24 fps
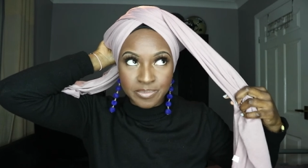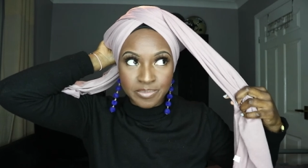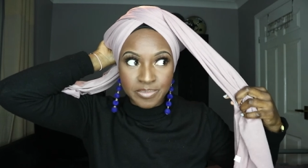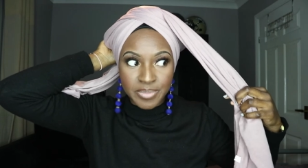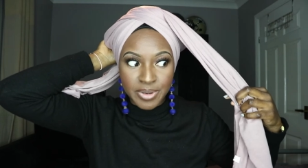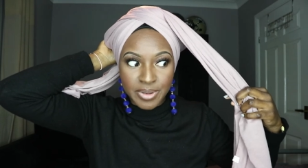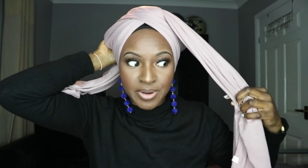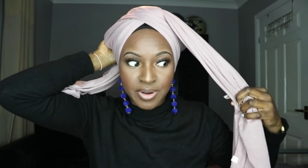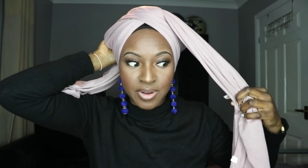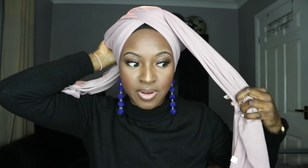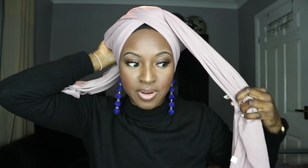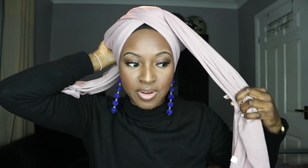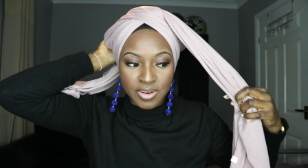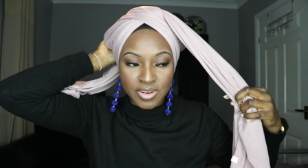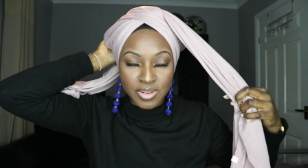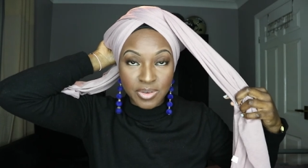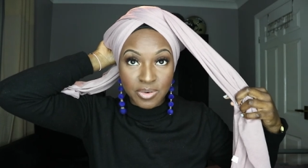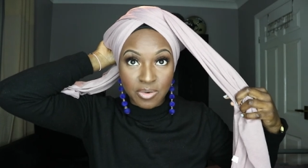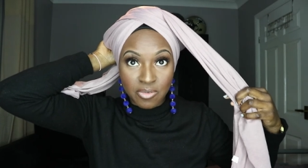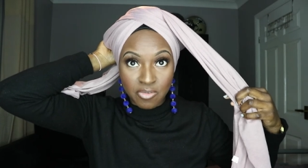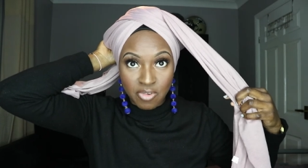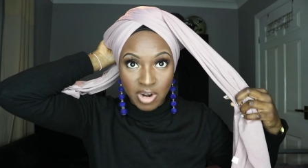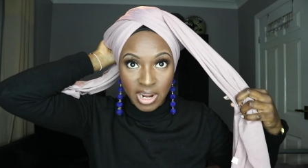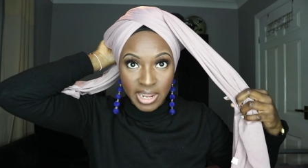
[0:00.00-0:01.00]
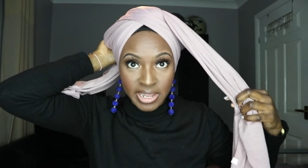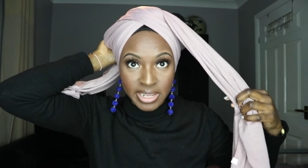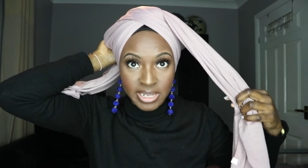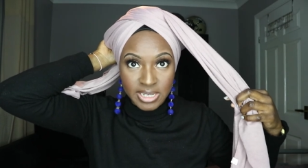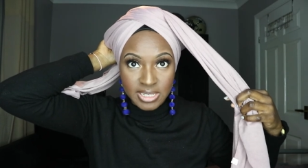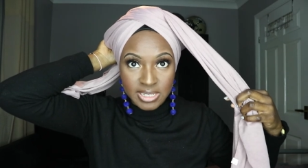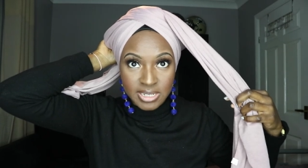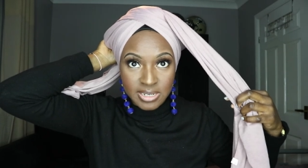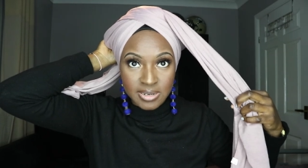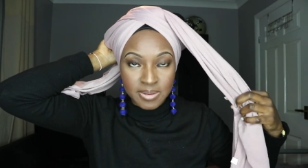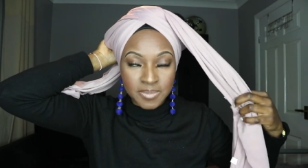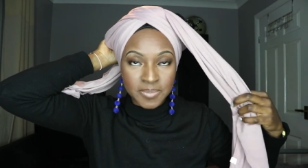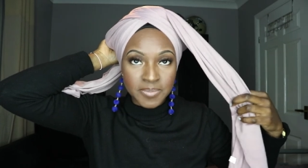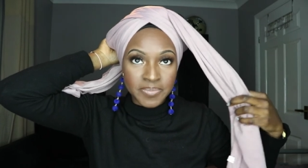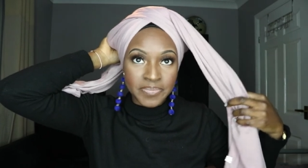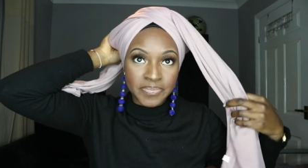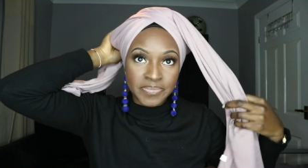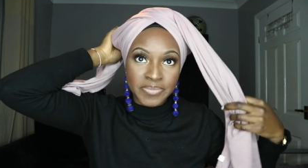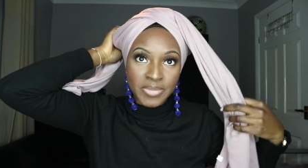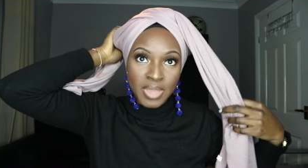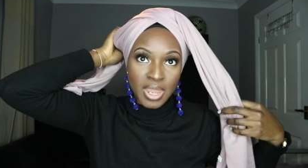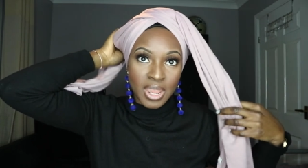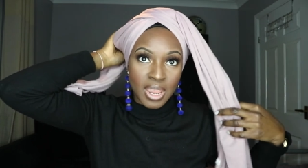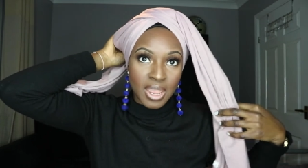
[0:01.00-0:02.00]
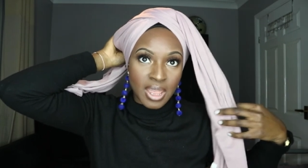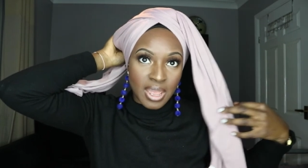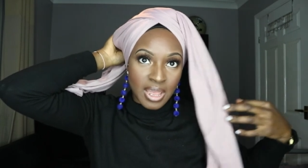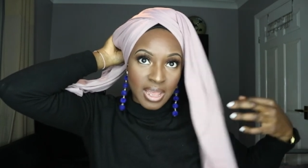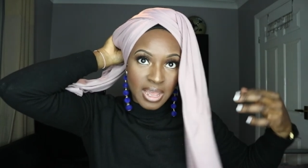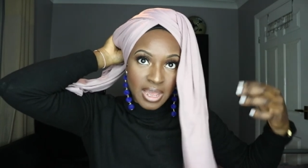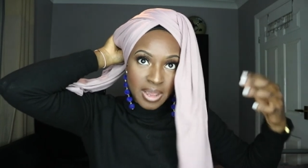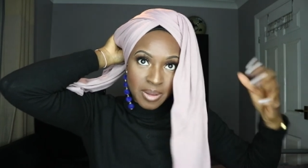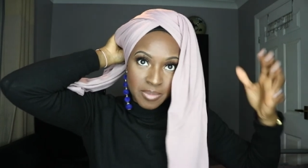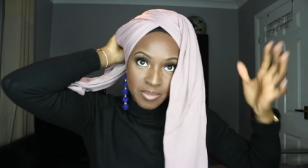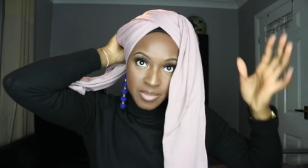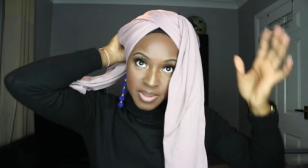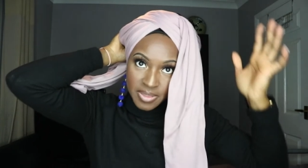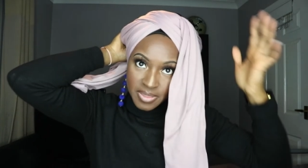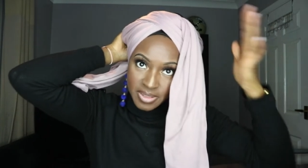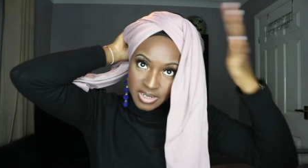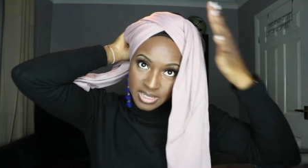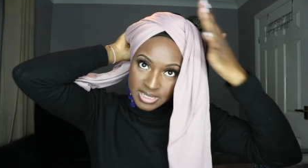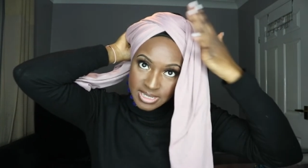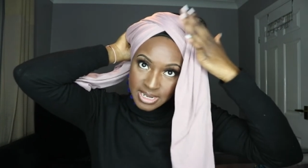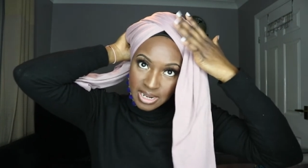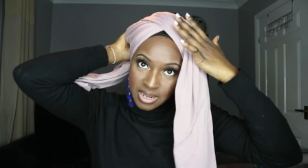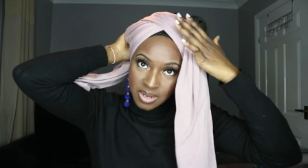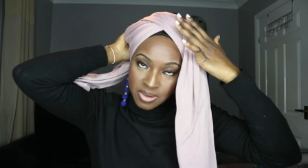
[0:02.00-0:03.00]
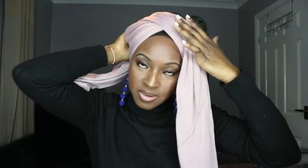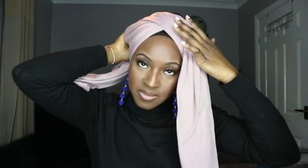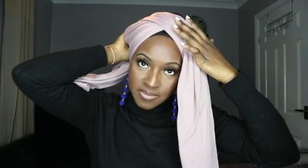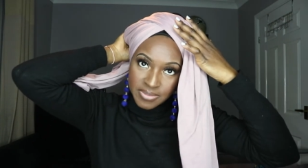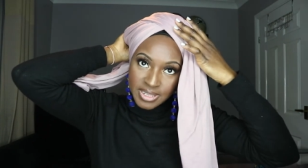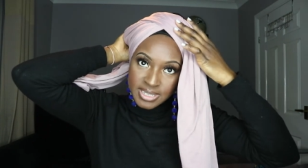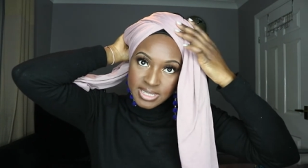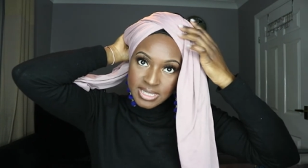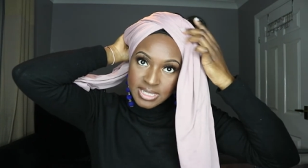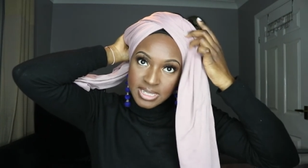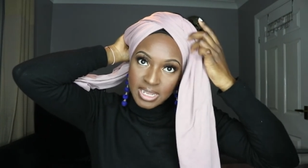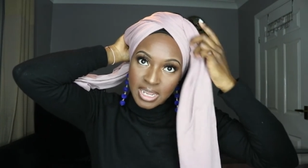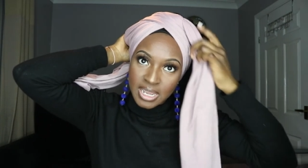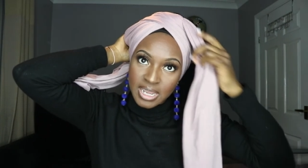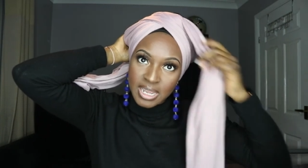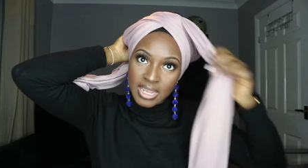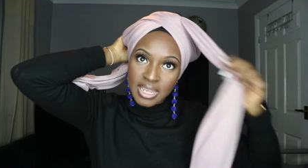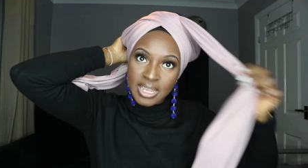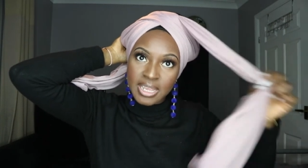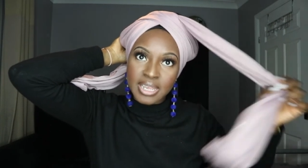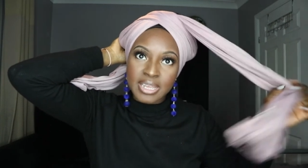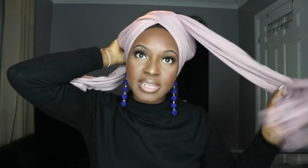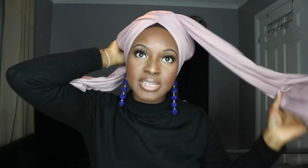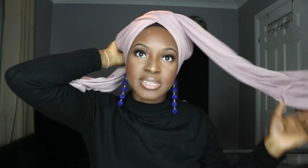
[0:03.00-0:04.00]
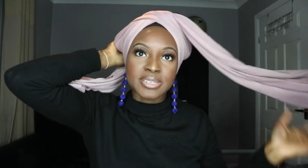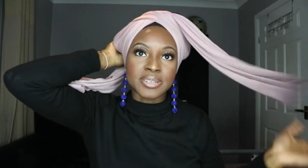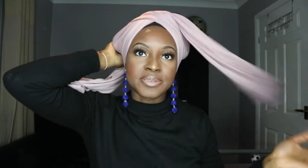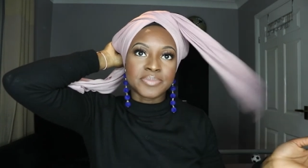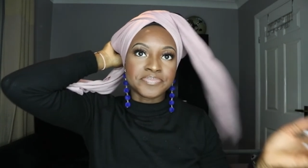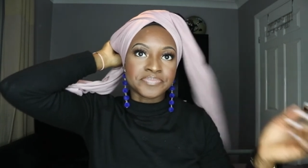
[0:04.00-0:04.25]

bun on your right, and then just let go of this side,